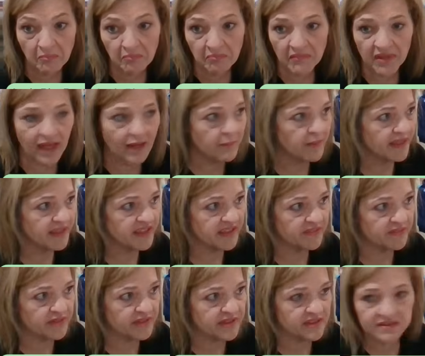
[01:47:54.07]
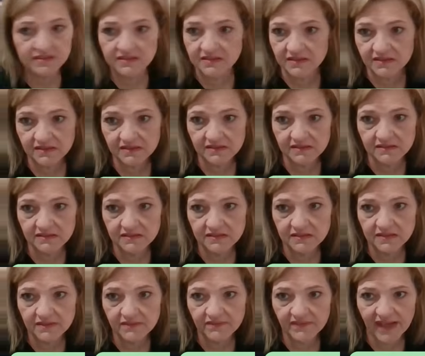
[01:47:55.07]
That'd be different.
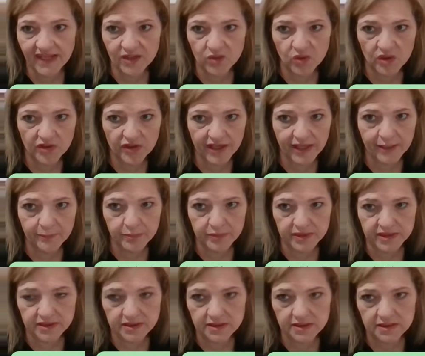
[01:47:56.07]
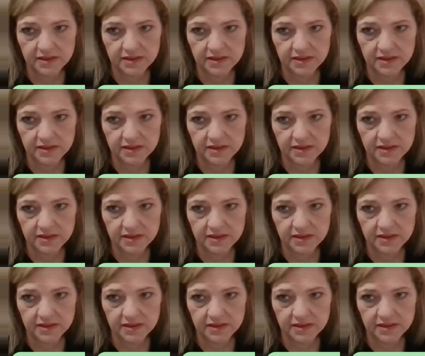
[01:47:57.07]
Fat quarter apron.